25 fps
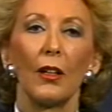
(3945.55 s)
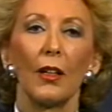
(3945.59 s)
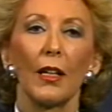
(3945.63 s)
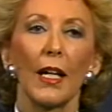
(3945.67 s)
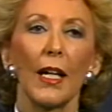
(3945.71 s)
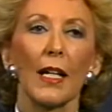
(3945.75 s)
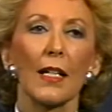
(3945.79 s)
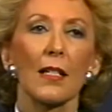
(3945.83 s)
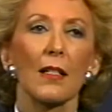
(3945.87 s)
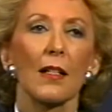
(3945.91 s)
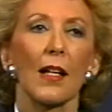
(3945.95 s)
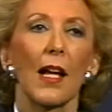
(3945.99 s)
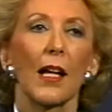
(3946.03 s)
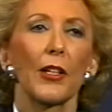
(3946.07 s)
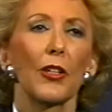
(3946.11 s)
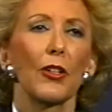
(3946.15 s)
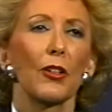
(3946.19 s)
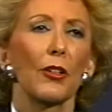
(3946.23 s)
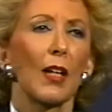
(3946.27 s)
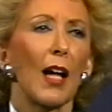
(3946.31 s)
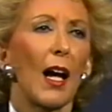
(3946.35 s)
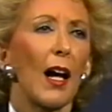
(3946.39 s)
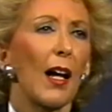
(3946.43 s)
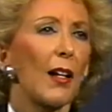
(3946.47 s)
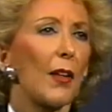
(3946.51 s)
It's like you're
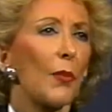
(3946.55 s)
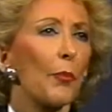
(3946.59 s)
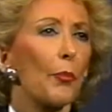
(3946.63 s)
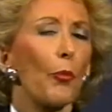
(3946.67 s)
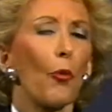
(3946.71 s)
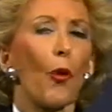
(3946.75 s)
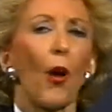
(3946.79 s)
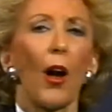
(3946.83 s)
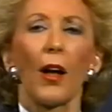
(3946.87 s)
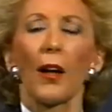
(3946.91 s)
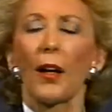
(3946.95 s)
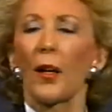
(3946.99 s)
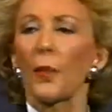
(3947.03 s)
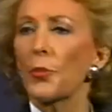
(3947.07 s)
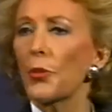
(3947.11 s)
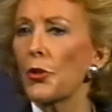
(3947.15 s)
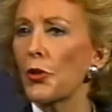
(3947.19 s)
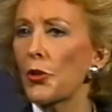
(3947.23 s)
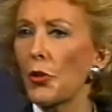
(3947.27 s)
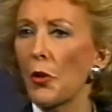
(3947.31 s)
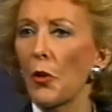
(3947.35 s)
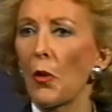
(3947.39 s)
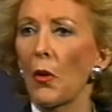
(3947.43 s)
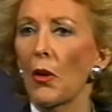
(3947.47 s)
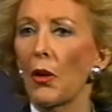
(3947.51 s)
kind of brought up
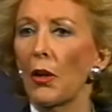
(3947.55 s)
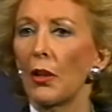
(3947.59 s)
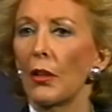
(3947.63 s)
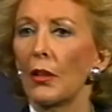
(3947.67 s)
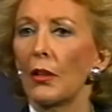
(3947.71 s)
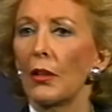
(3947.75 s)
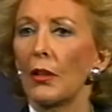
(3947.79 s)
short.